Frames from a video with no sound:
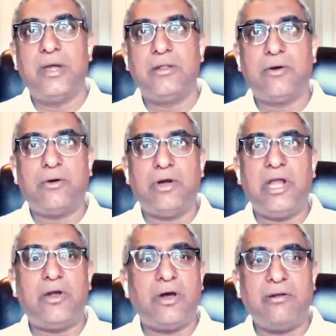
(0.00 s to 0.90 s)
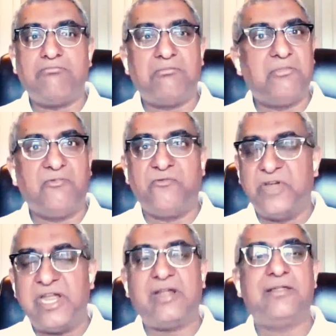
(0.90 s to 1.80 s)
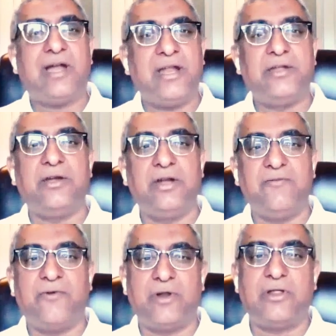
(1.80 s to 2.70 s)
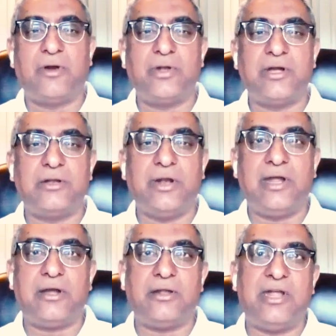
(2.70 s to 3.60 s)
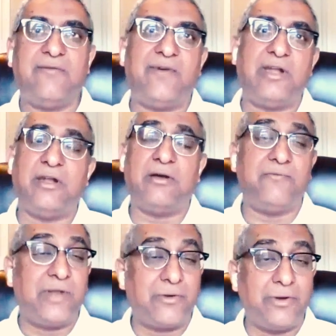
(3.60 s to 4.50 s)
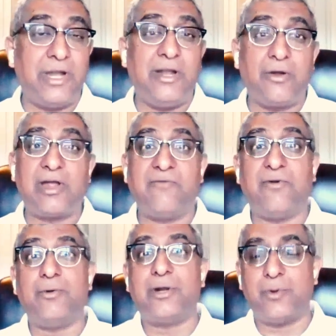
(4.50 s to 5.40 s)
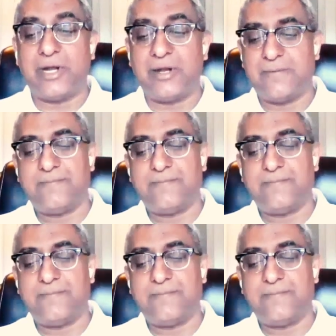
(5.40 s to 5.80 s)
So, in all, very exciting journey for us out here, Dave, and we're really looking forward to it.